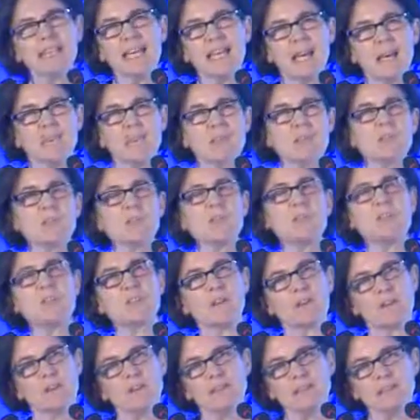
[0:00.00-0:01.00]
atmospheres and
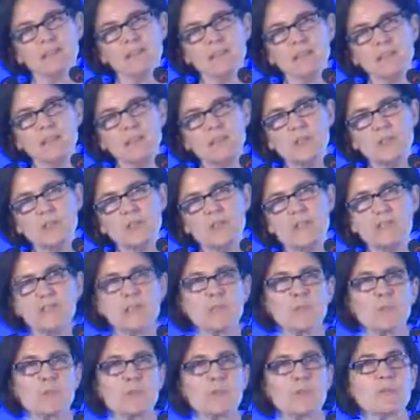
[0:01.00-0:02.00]
architectures as
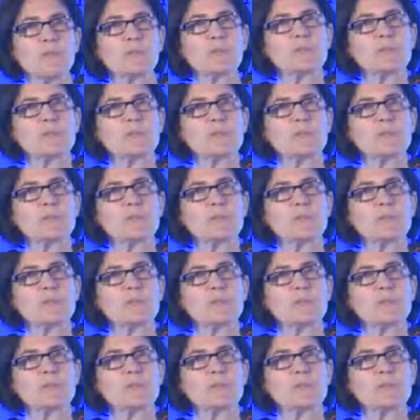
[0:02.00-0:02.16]
opposed